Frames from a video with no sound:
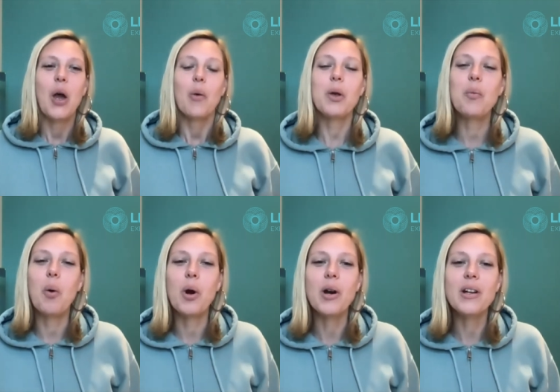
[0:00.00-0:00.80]

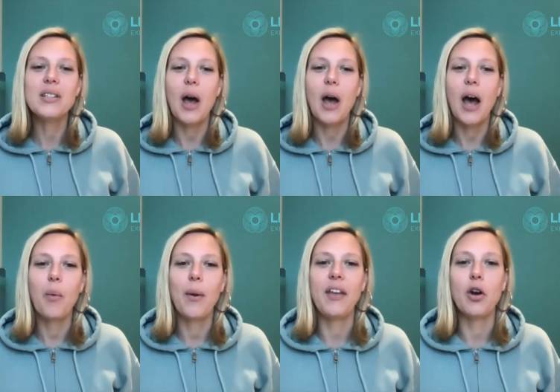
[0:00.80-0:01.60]
Rewards,
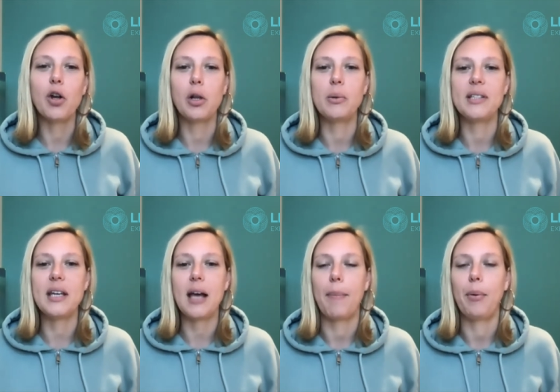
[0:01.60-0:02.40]
when they're closely
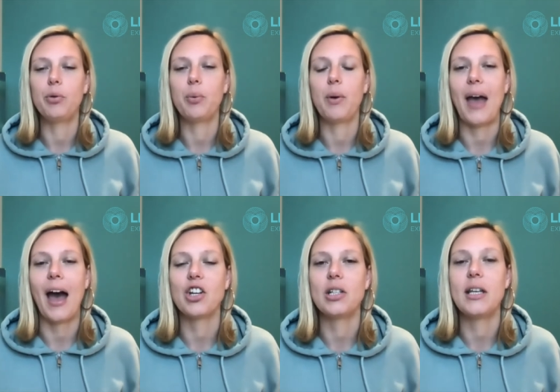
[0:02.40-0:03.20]
coupled with
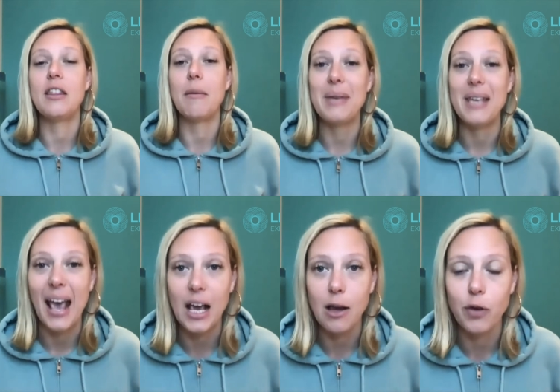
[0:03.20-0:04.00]
actually the
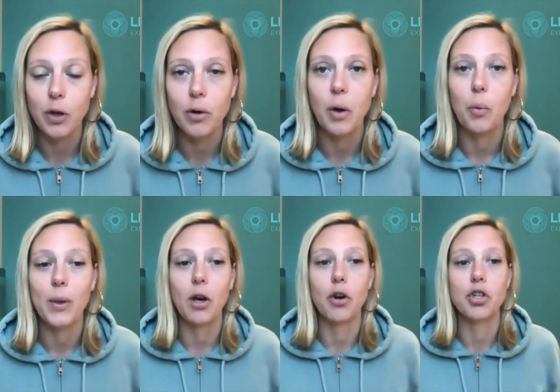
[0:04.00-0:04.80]
behavior that we
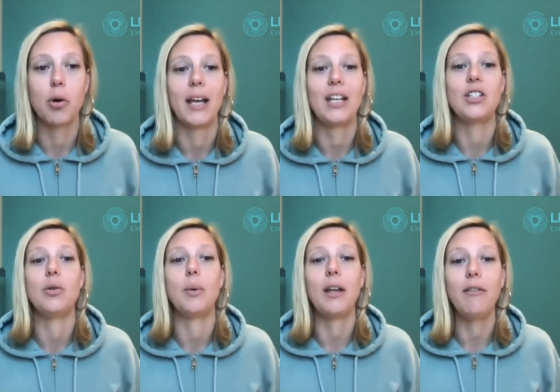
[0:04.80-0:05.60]
are trying to
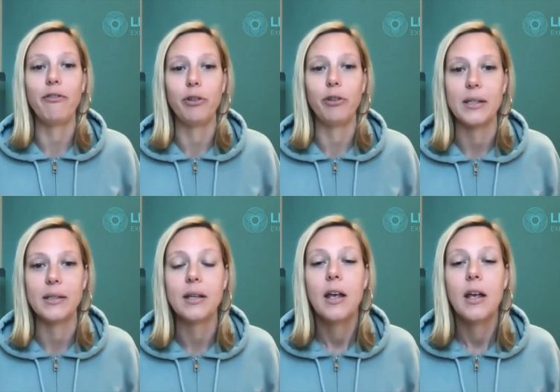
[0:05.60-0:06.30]
influence,